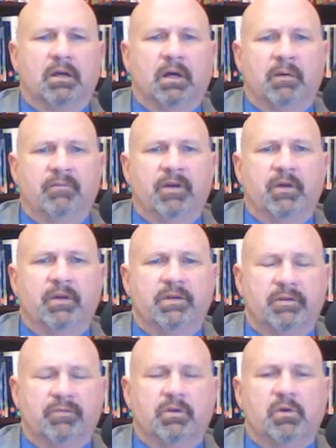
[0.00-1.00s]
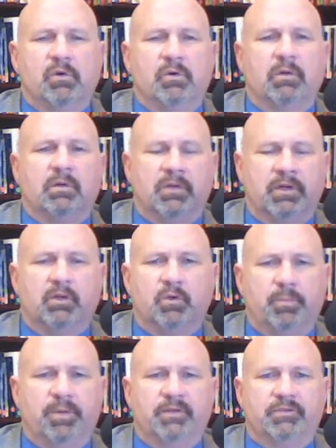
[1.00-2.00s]
a very difficult clinical
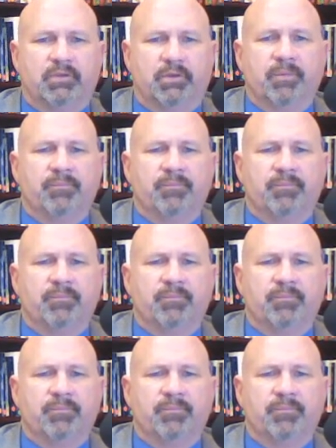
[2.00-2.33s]
picture